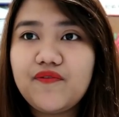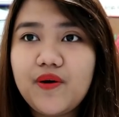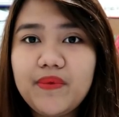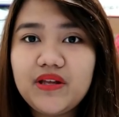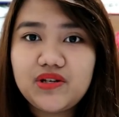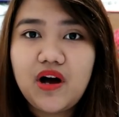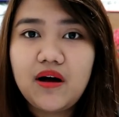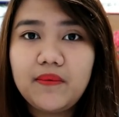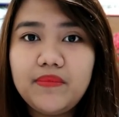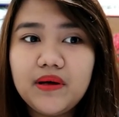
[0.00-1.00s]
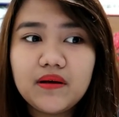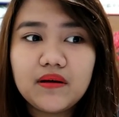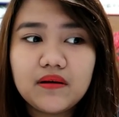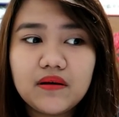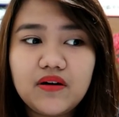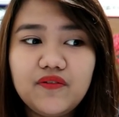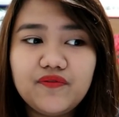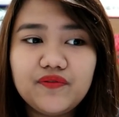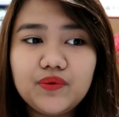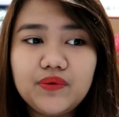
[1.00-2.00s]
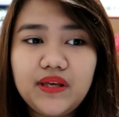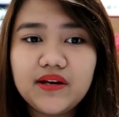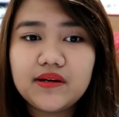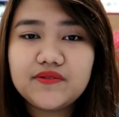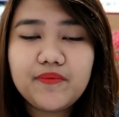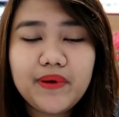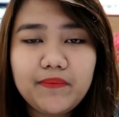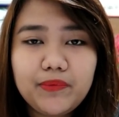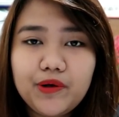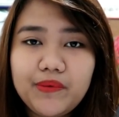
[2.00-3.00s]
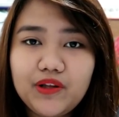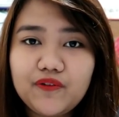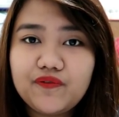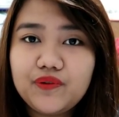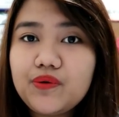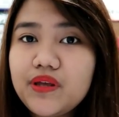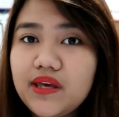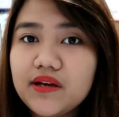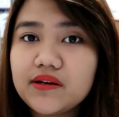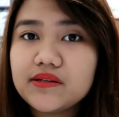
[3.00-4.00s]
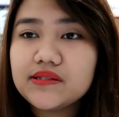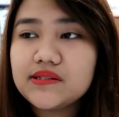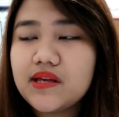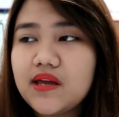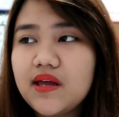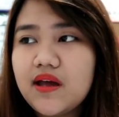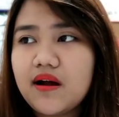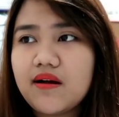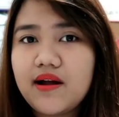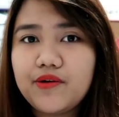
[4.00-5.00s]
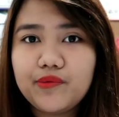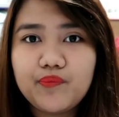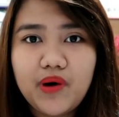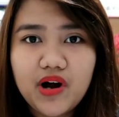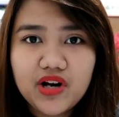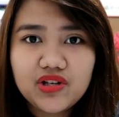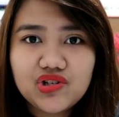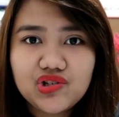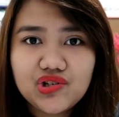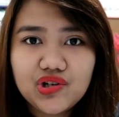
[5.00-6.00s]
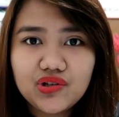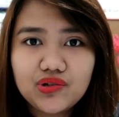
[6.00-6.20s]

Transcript: from my job of 2 years, from my employment of 2 years around March,